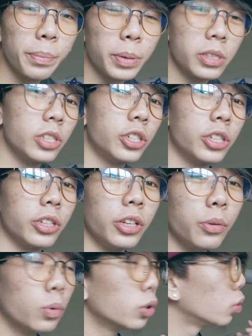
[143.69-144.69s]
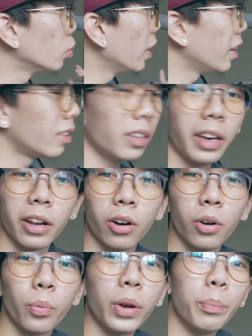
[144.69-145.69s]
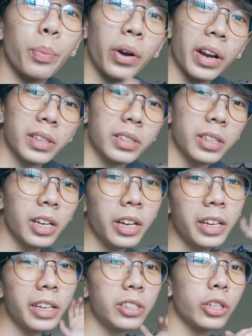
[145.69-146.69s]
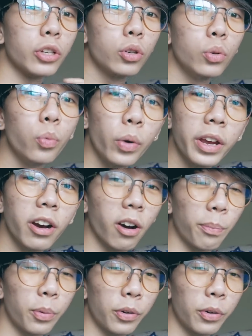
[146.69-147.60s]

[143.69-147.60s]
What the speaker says: position, it won't do anything at all when pressed. It's a good way of